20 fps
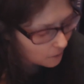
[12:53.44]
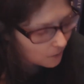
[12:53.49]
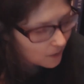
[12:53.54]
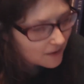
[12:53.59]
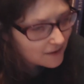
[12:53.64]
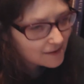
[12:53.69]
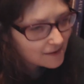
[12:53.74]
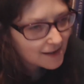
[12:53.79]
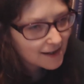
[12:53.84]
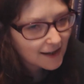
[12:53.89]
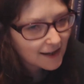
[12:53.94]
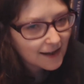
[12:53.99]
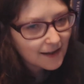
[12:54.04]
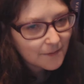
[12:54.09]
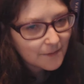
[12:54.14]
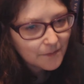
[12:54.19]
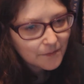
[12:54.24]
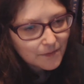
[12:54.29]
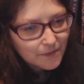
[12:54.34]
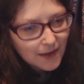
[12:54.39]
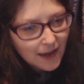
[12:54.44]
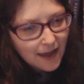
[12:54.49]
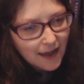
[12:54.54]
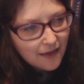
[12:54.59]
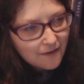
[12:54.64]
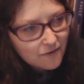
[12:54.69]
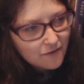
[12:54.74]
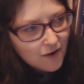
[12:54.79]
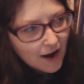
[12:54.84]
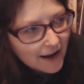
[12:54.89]
I wonder
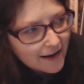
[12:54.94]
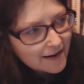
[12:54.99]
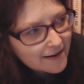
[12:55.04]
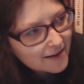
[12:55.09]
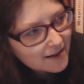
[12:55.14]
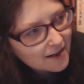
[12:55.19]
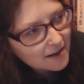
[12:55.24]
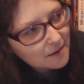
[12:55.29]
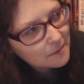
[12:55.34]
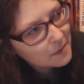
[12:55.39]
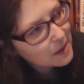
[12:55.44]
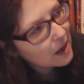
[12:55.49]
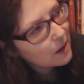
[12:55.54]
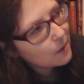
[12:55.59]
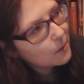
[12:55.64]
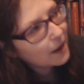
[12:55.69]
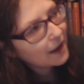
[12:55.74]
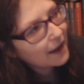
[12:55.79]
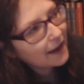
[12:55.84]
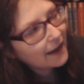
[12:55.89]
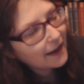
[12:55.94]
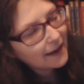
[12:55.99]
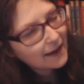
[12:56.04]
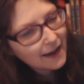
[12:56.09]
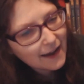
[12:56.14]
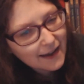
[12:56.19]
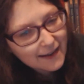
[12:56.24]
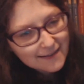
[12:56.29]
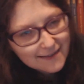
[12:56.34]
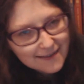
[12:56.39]
if Ryan's going to be
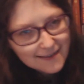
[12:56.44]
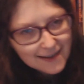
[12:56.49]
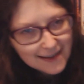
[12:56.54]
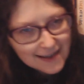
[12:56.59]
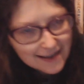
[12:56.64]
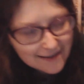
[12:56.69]
okay, and